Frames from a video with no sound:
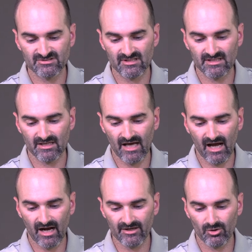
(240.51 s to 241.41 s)
city and
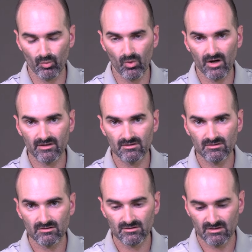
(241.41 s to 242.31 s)
I are one
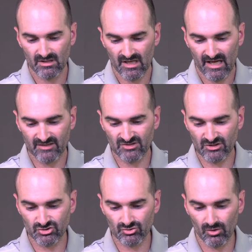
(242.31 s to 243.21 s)
as I
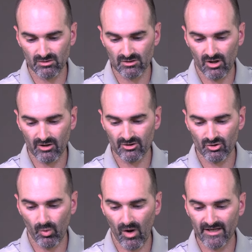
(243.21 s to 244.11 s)
stroll along her
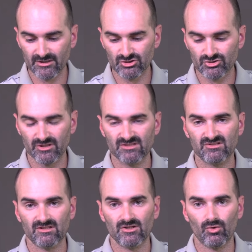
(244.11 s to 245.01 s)
quiet streets
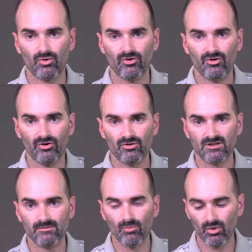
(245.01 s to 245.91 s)
in the
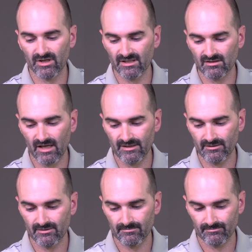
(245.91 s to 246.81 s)
early morning light.